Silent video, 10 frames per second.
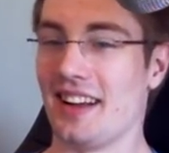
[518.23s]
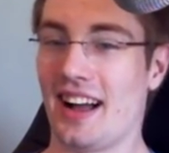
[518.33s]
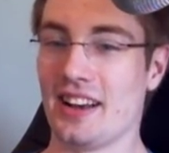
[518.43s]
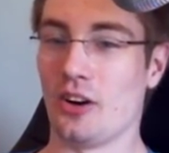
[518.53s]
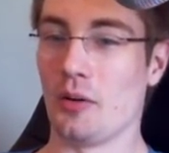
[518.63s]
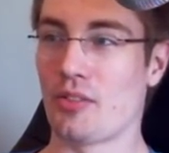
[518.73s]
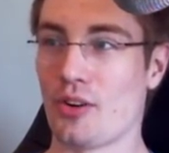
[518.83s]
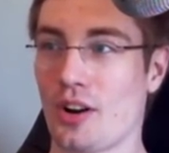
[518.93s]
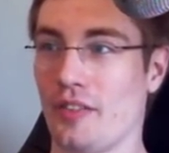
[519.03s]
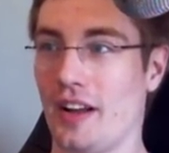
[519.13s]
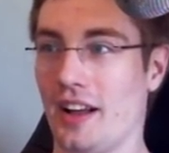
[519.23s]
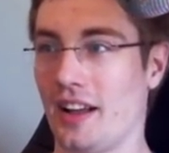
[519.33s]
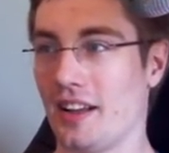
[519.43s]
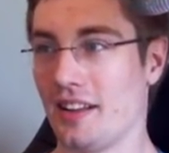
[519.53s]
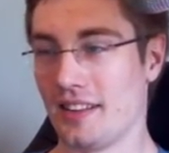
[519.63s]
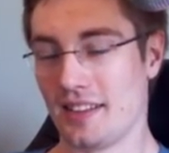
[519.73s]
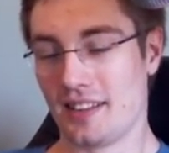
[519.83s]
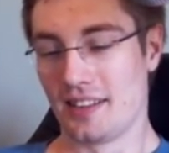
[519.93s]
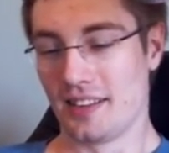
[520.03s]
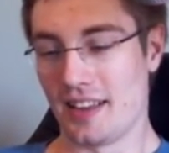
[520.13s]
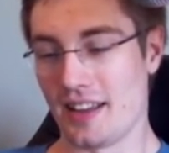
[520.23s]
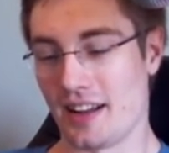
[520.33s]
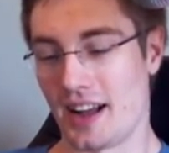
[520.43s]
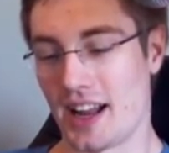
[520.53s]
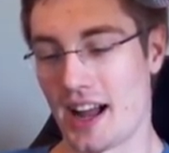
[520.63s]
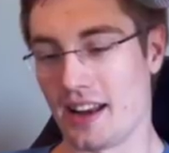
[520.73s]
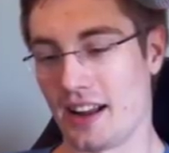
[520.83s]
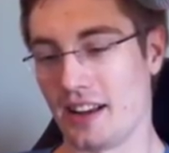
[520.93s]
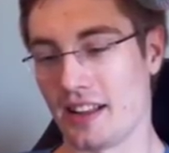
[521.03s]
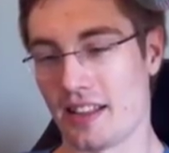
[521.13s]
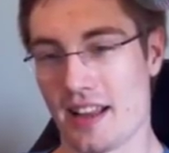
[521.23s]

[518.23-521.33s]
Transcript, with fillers: I know I'm sort of uh, you know, I I know that,